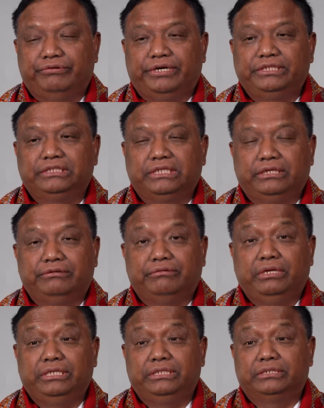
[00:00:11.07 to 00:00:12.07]
rights and
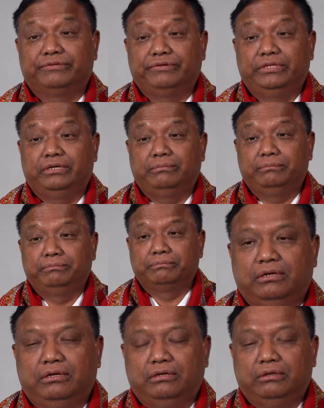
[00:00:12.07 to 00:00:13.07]
religious freedom.
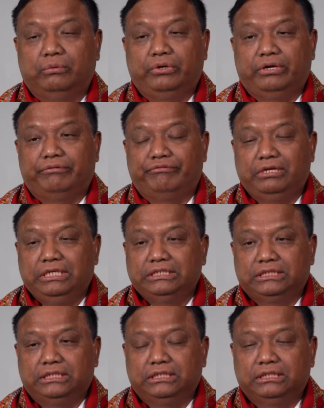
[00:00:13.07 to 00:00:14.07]
Uh, we are
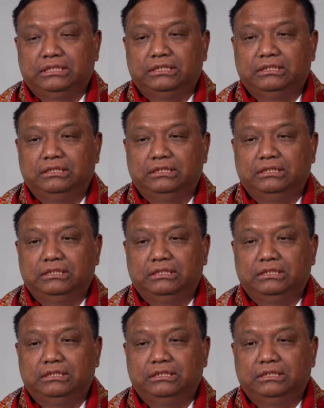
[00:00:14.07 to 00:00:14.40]
releasing